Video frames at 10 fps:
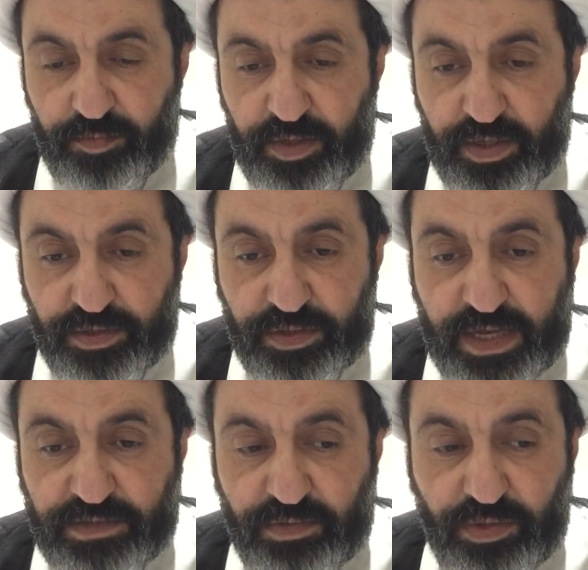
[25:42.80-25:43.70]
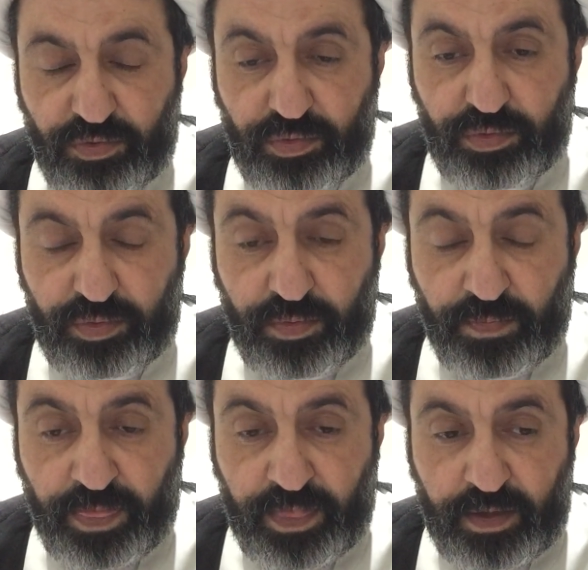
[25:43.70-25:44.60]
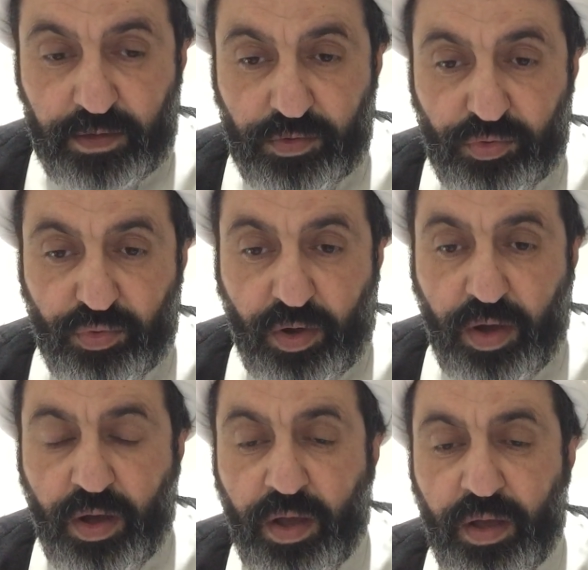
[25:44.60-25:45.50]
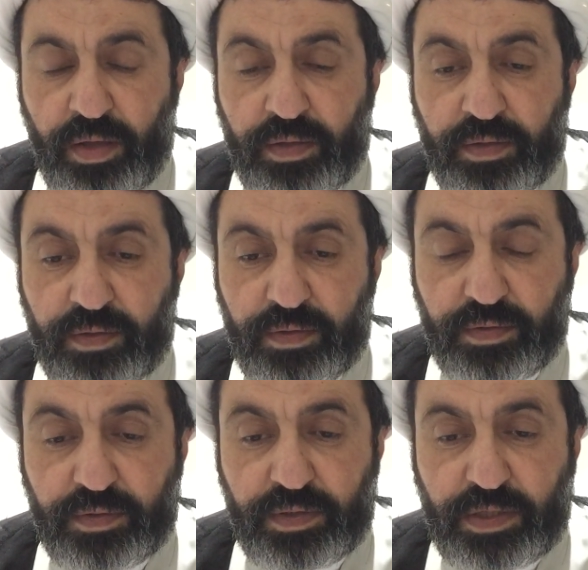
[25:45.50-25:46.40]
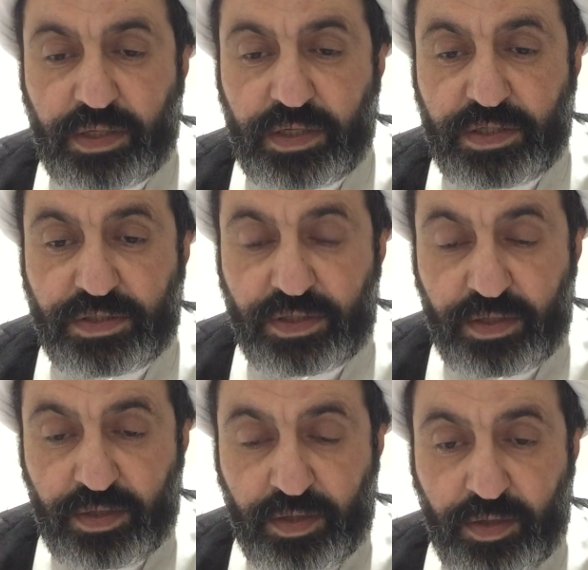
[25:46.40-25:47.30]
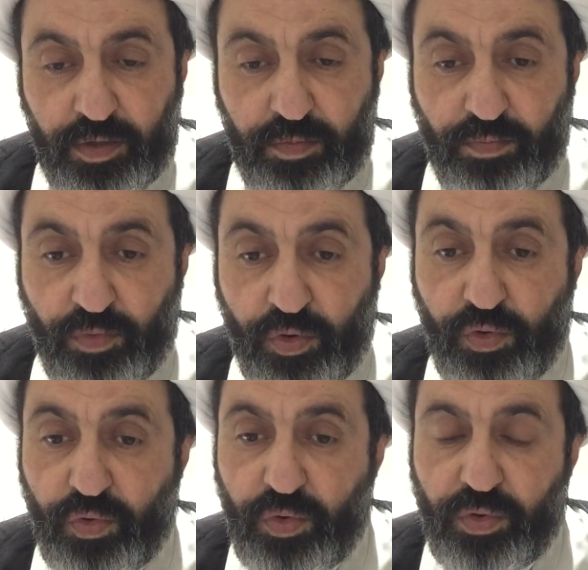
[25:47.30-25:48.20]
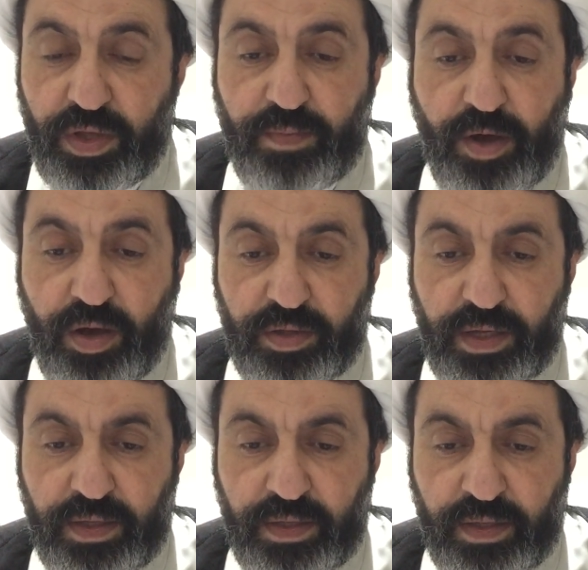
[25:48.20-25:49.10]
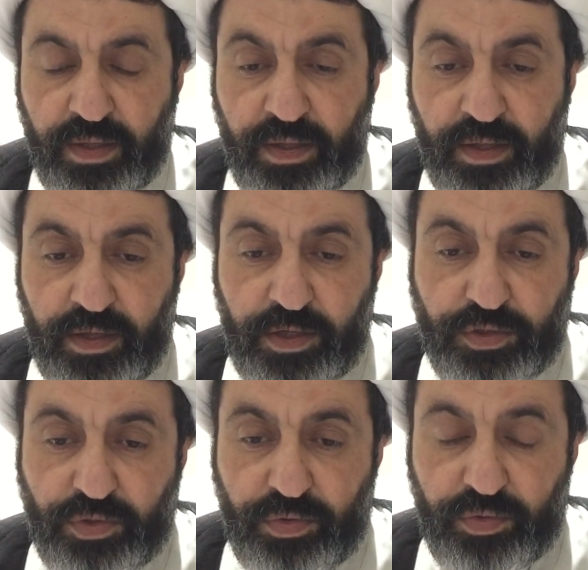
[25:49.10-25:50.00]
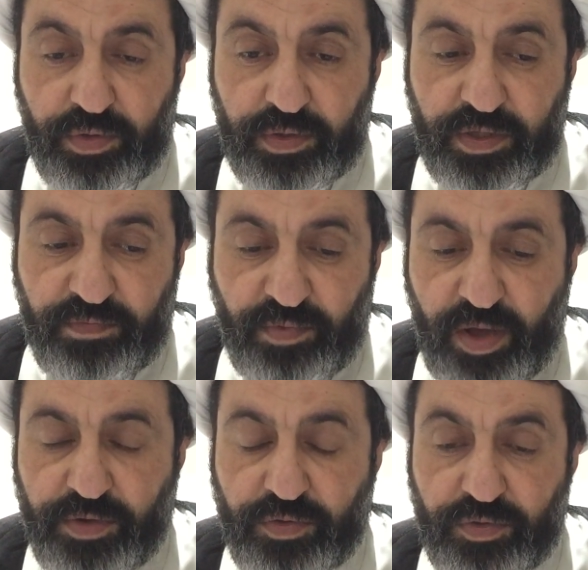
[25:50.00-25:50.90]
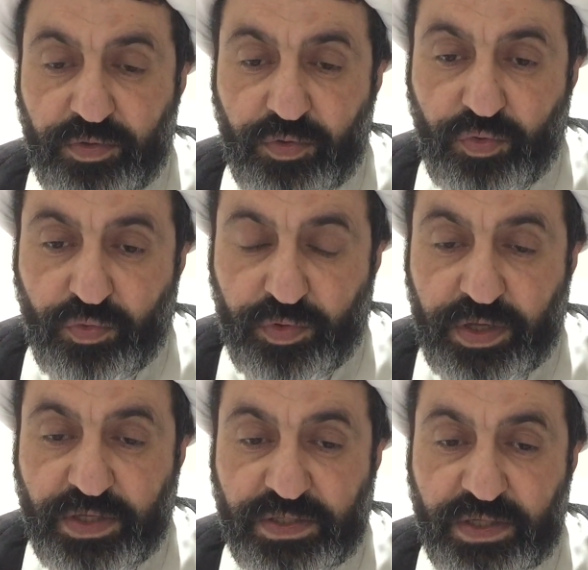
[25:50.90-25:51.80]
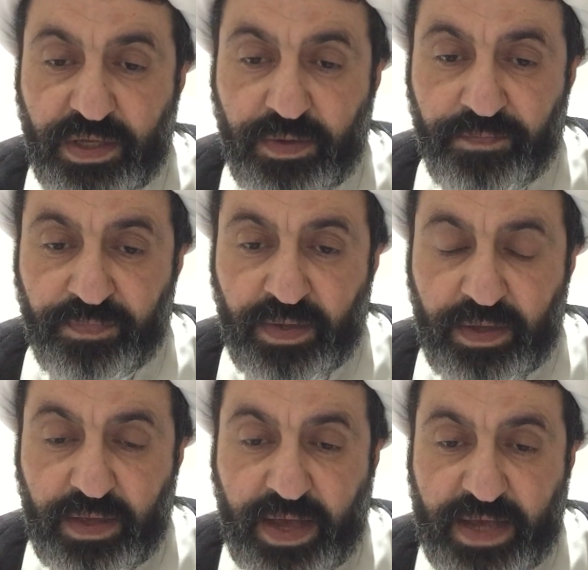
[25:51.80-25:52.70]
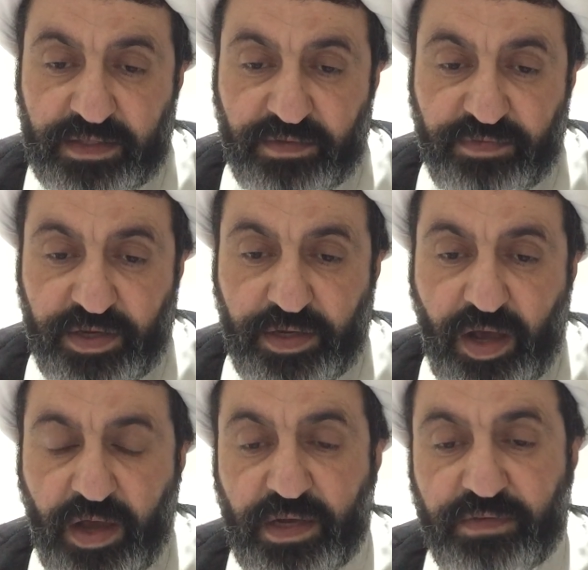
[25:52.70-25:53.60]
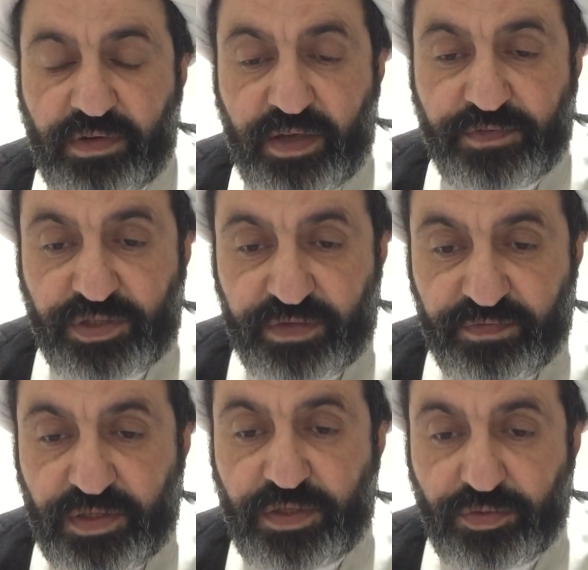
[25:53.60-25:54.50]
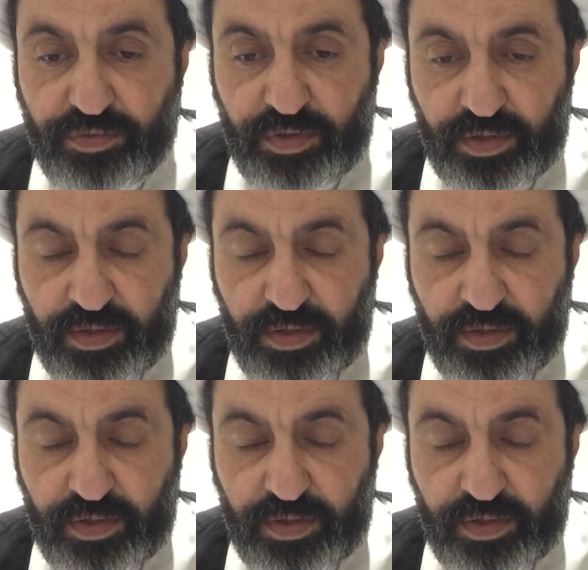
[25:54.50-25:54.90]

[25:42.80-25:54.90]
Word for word: because as we know, dua is mukhul ibadah. So the one who is at a very high level of servitude